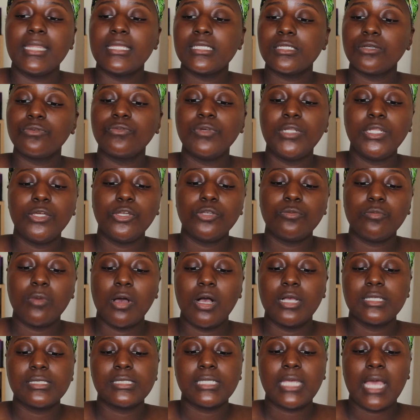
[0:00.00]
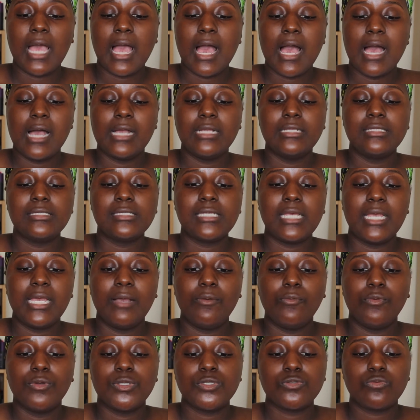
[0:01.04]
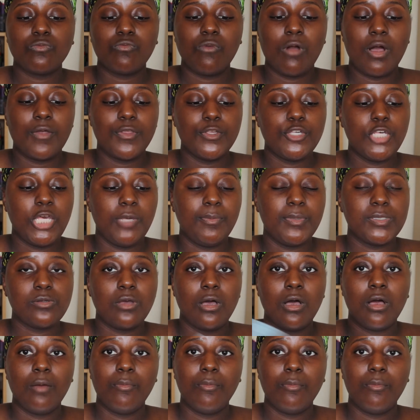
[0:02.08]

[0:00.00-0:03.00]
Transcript: it's a really good mask, and it was rather cheap as well.